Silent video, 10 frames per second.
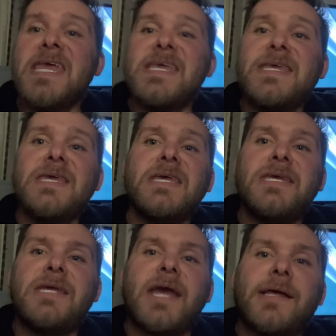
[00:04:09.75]

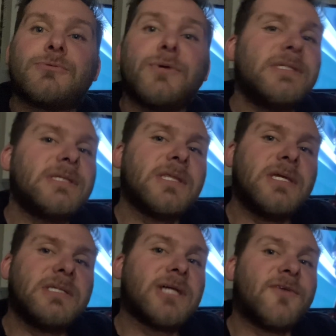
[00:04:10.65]
He has
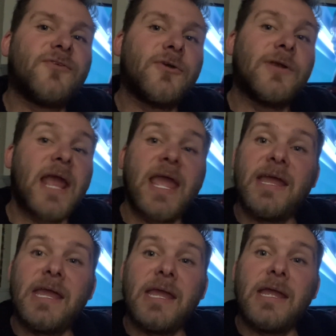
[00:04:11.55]
recently suffered
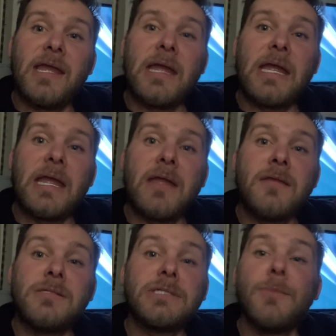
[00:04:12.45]

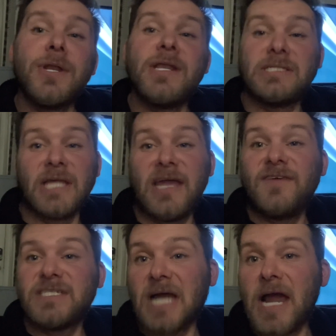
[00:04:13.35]
someone in his life
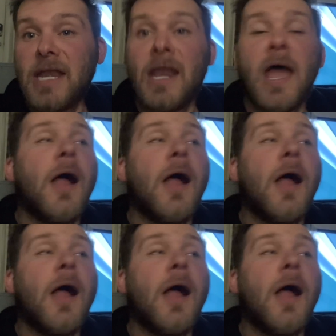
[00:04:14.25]
has died.